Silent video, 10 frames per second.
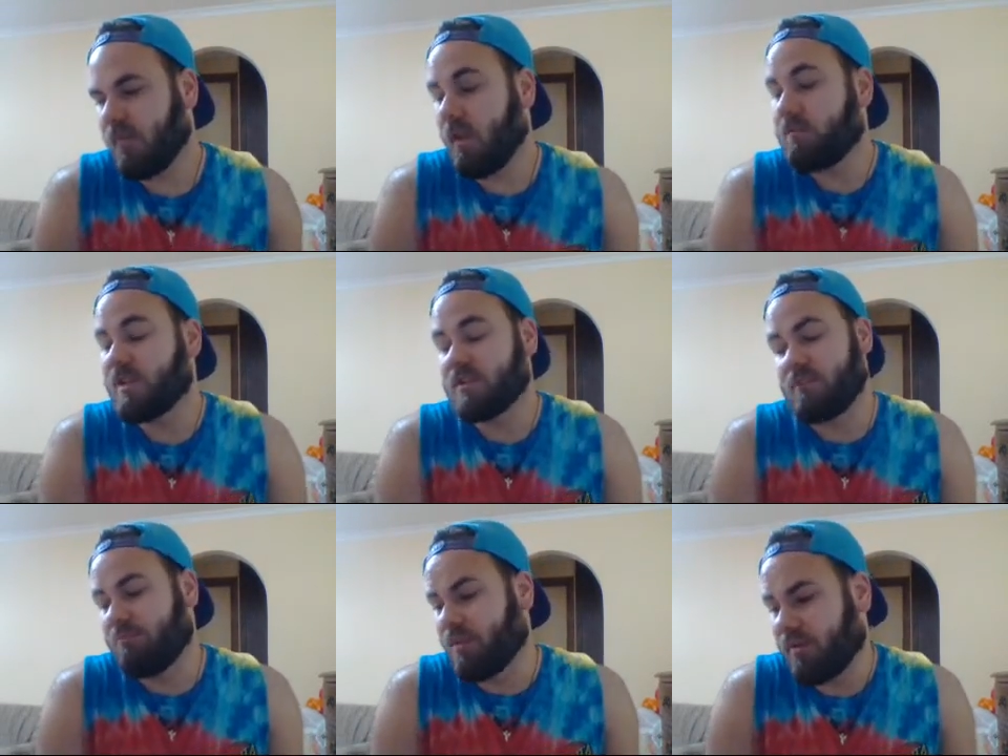
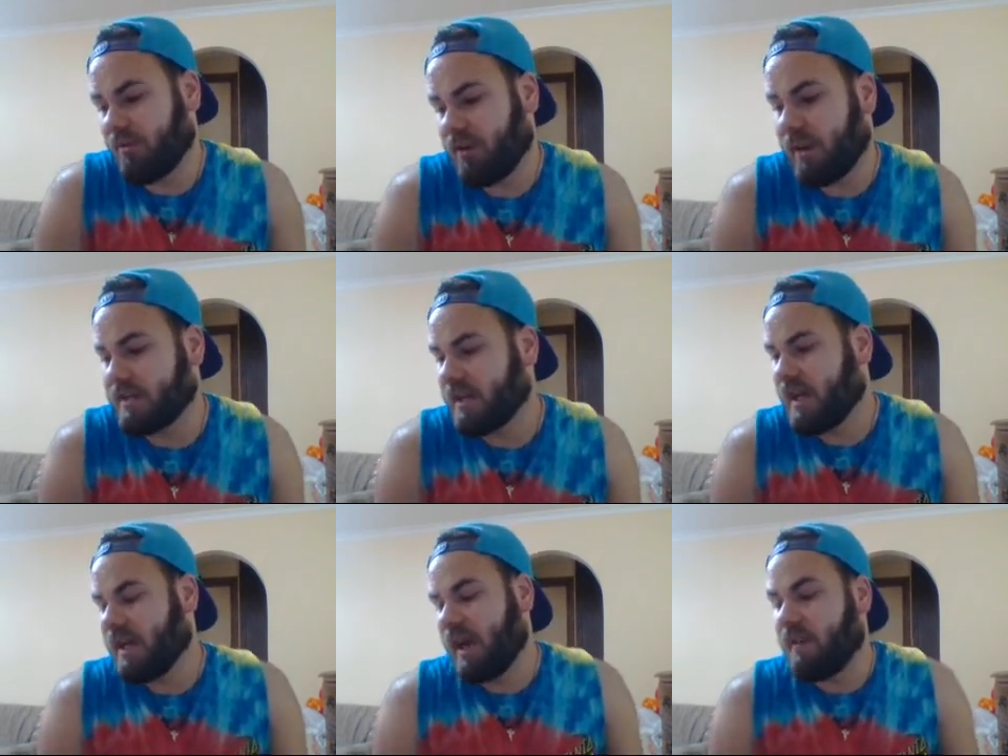potentially Birthright,
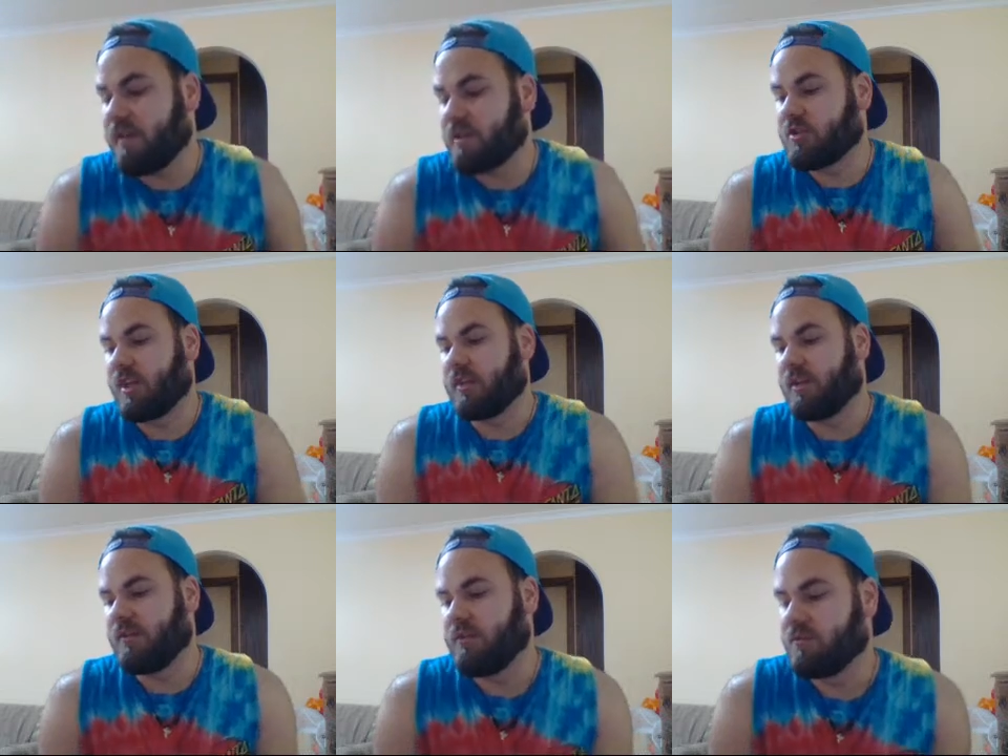and then chuck
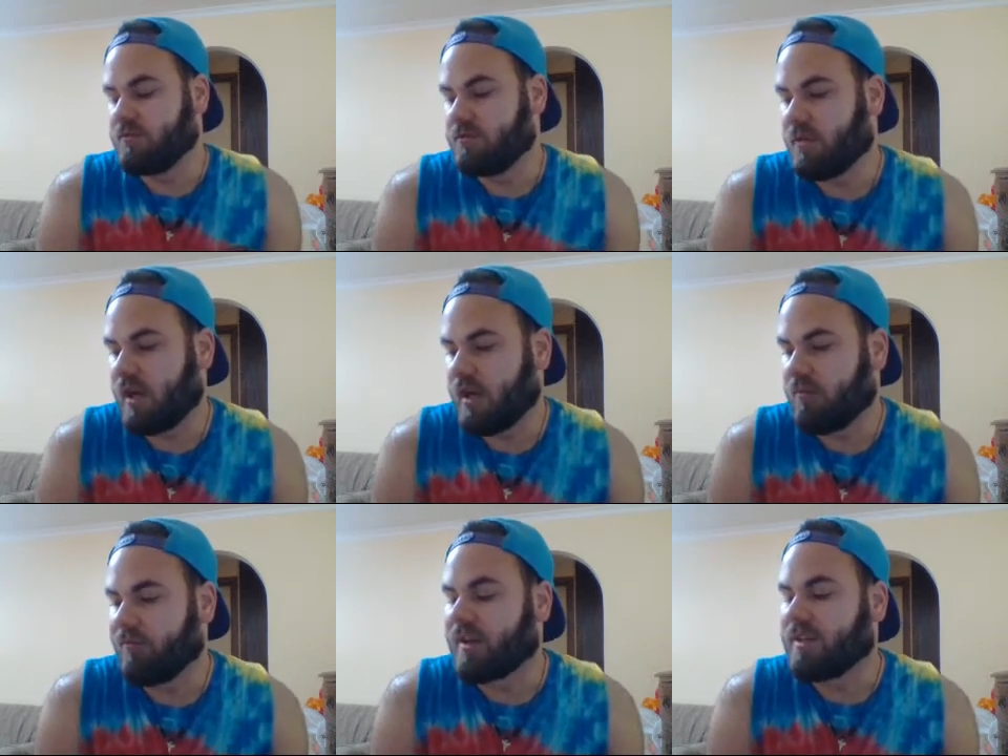in a few
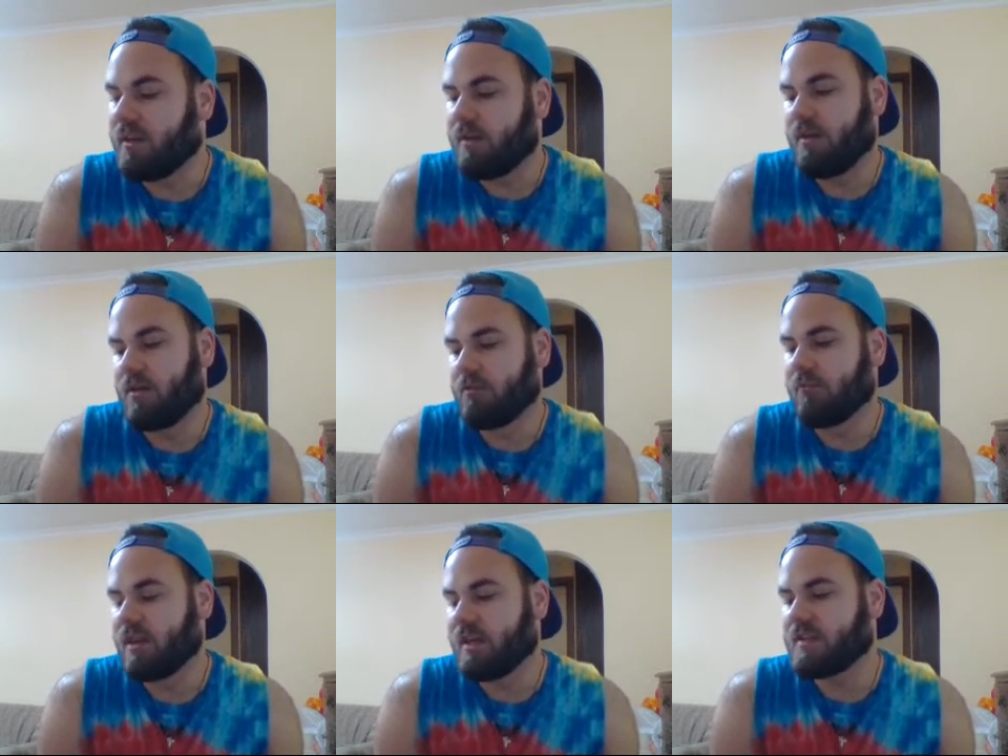regular
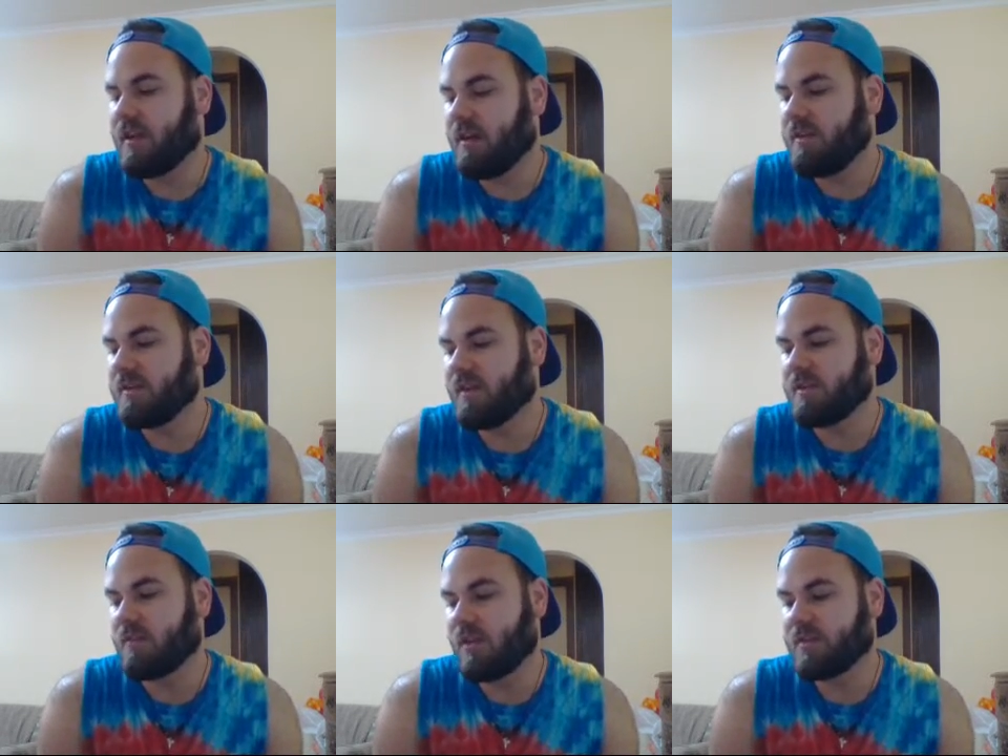Red Eyes cards
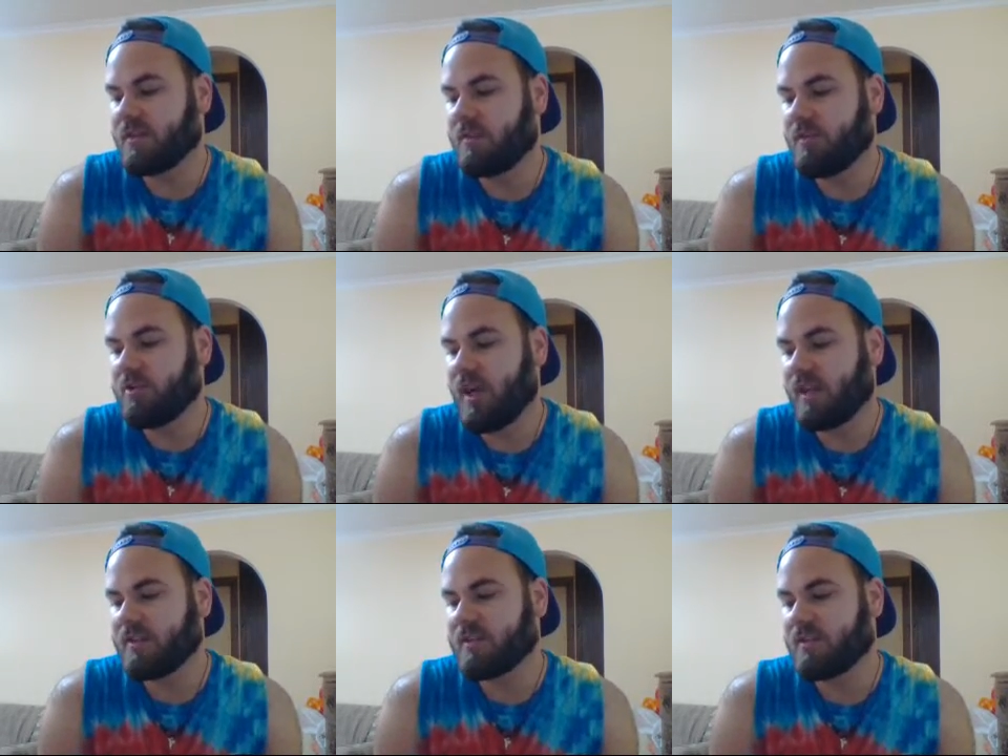as well as the Zombie
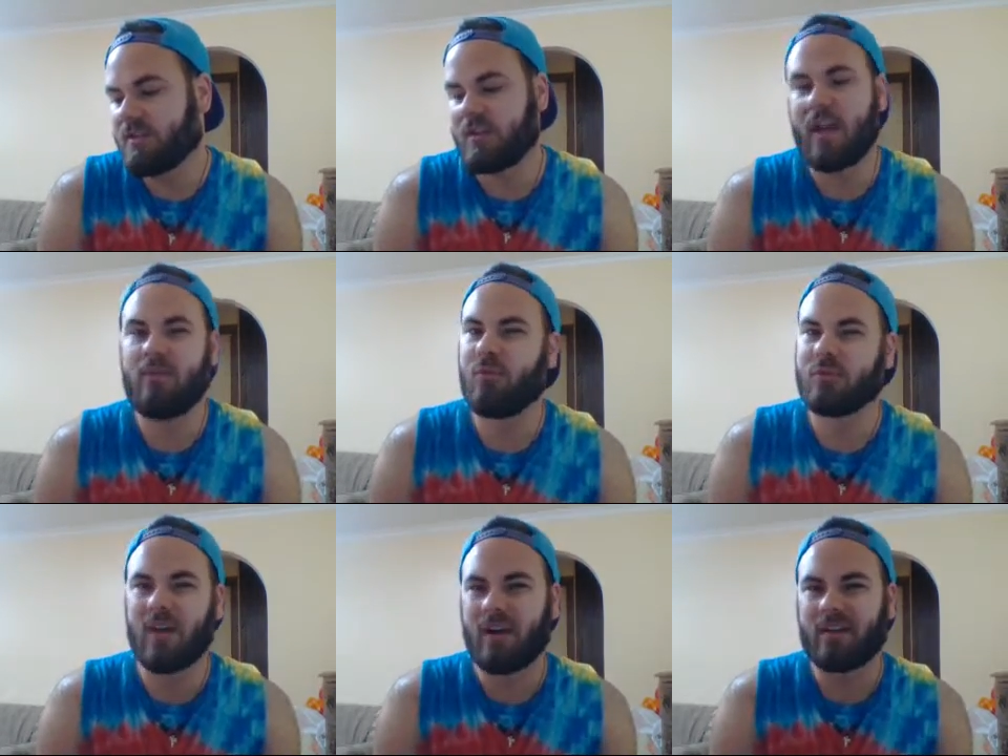Dragons, so you have more
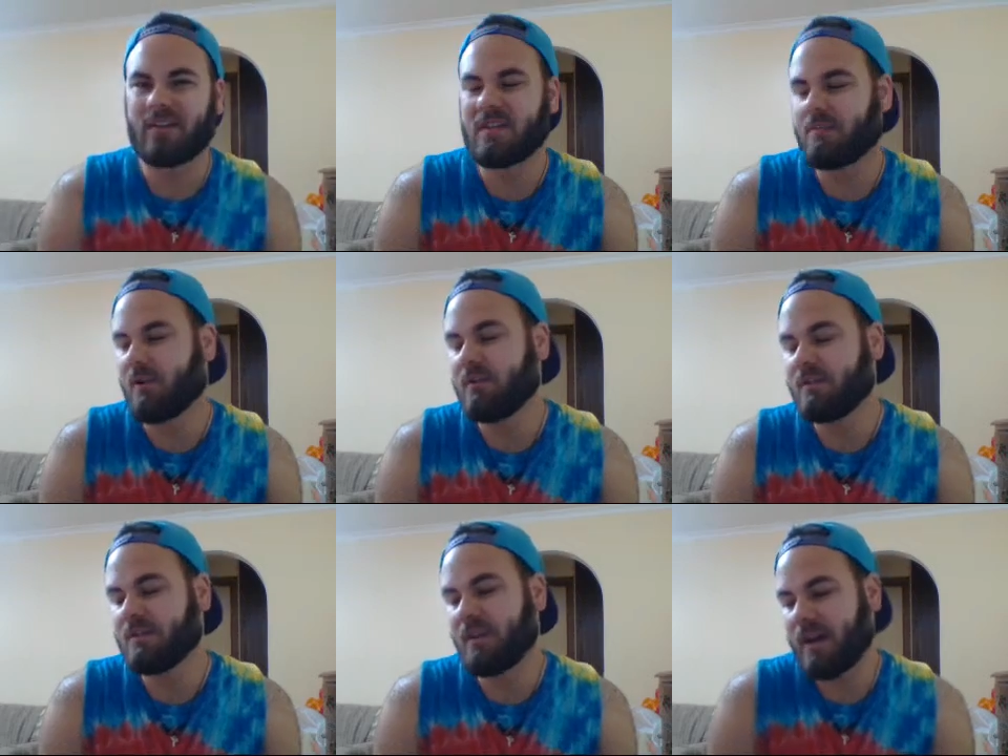targets, I
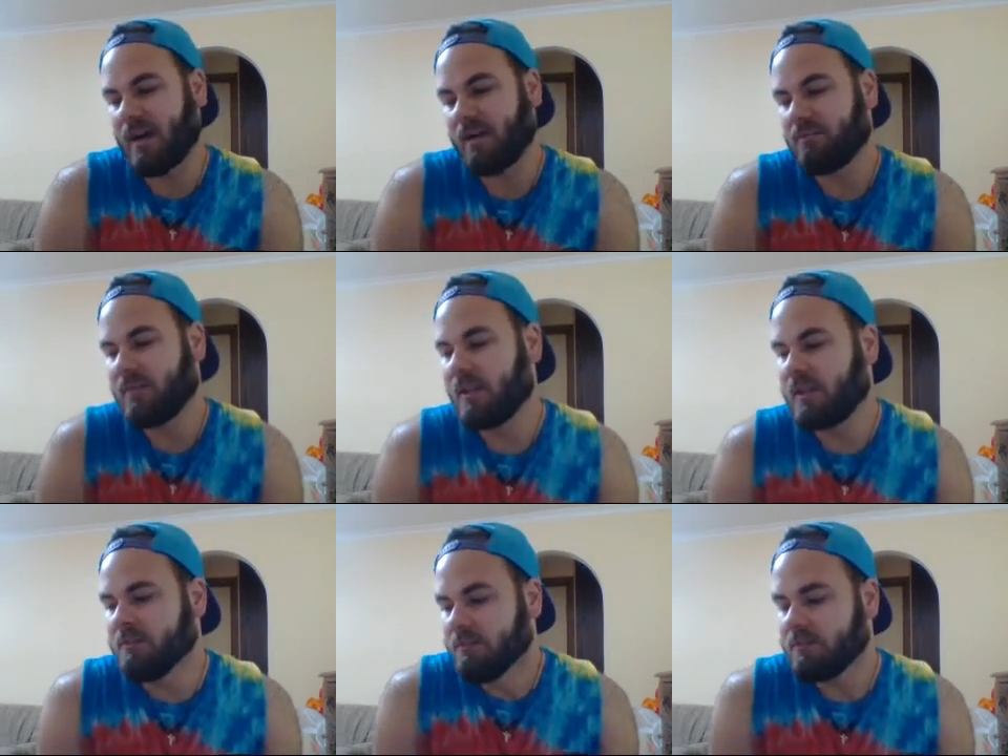suppose.
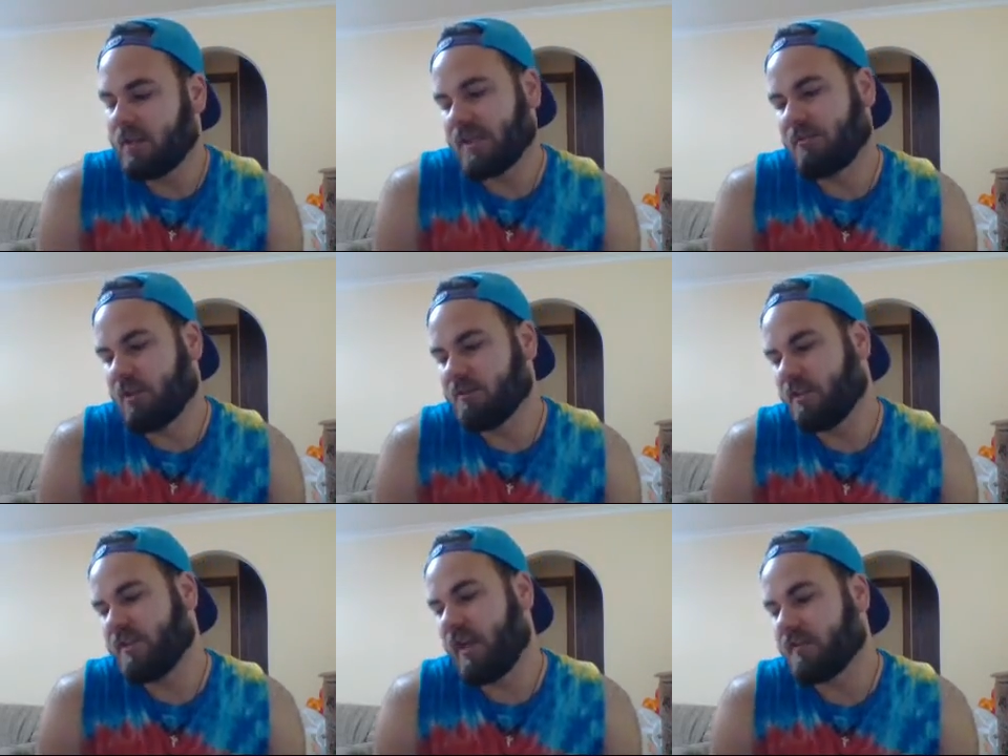That's possible
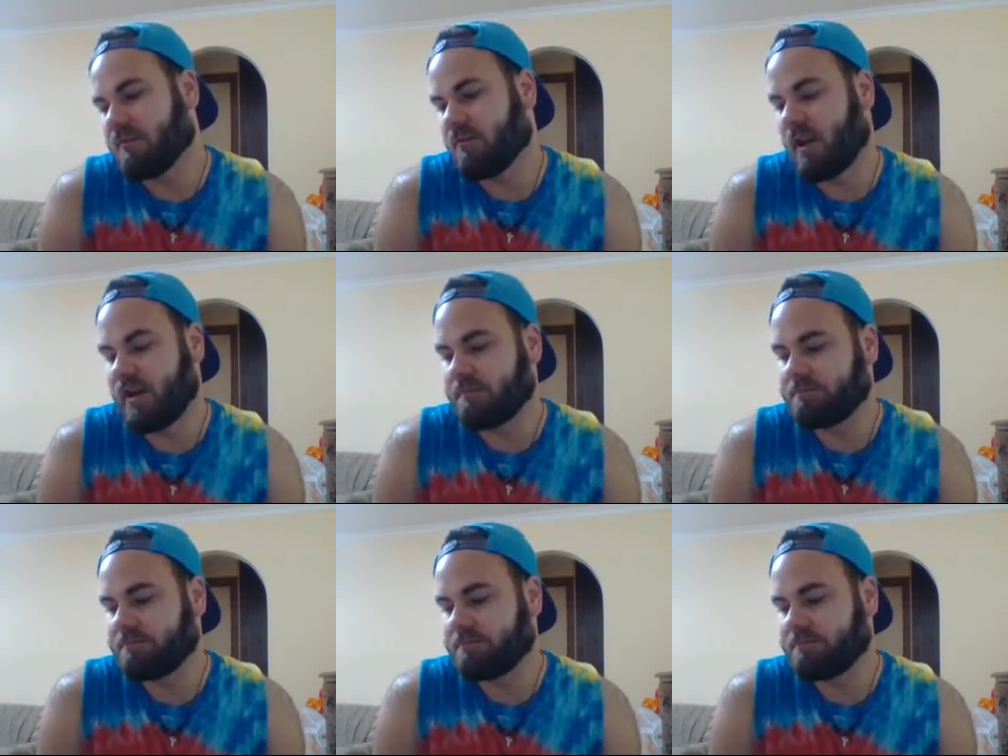because you have